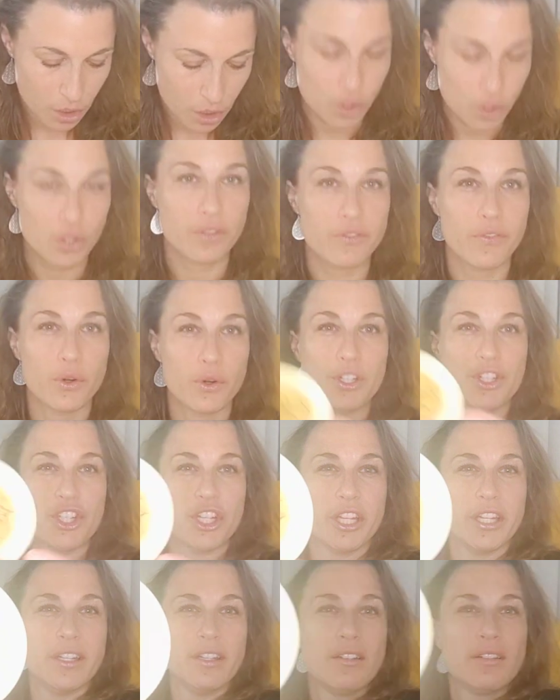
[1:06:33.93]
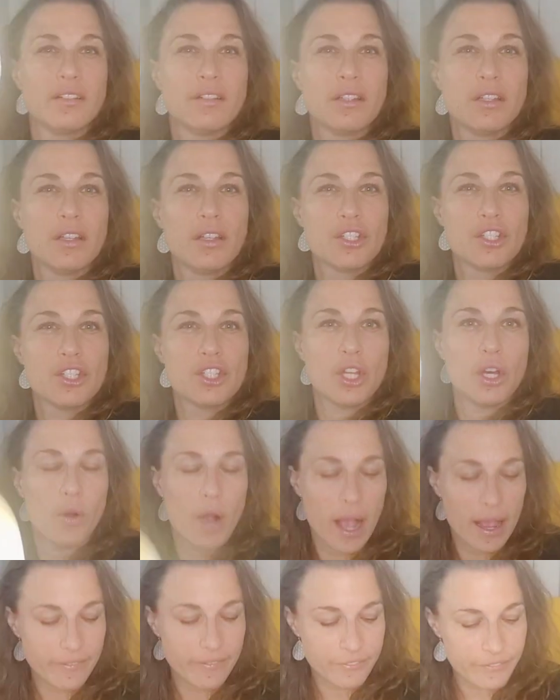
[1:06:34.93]
Good fortune.
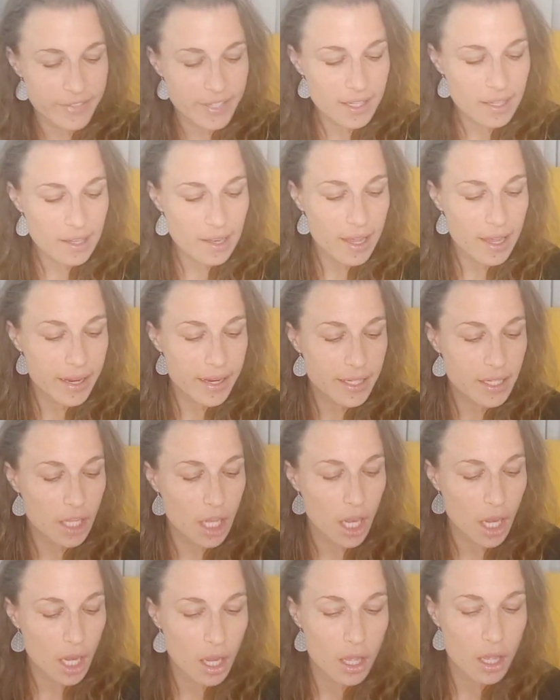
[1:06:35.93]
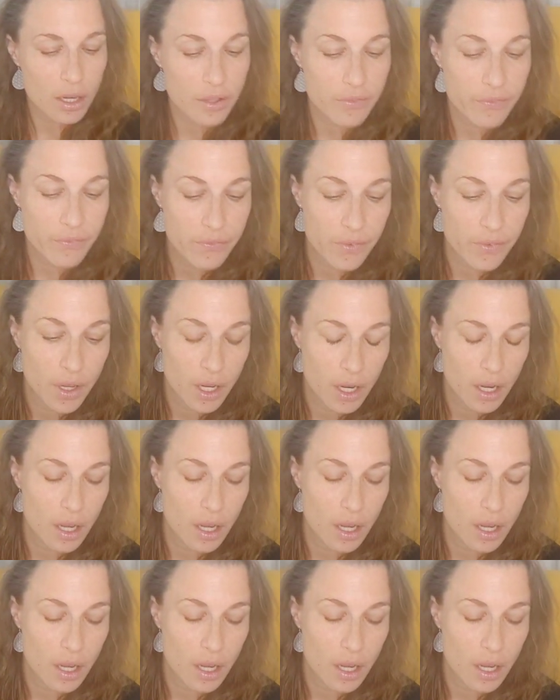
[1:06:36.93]
So I feel like a lot of